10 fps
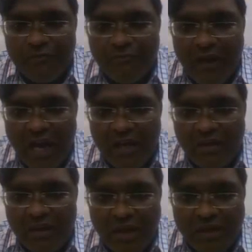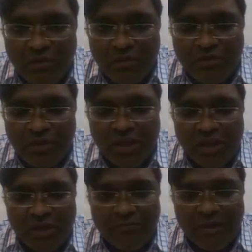one is also getting
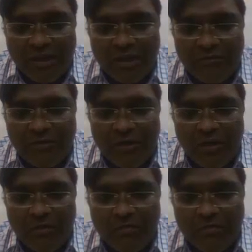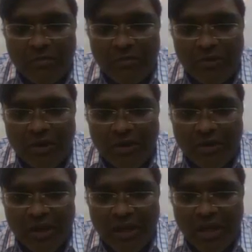reflected from the
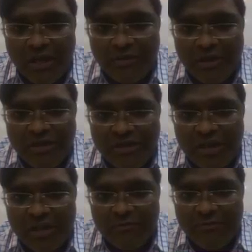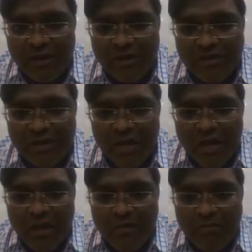rarer to denser interface,
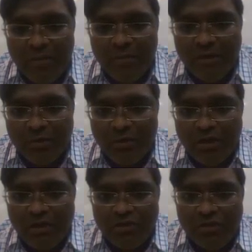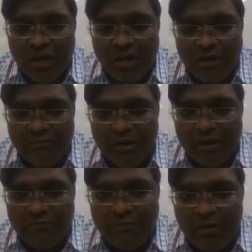beam 2 is also getting
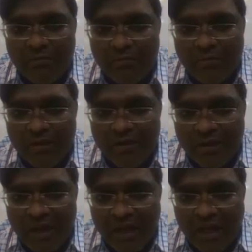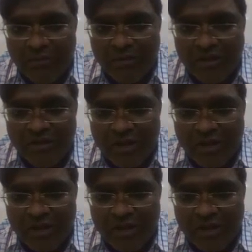reflected from rarer to denser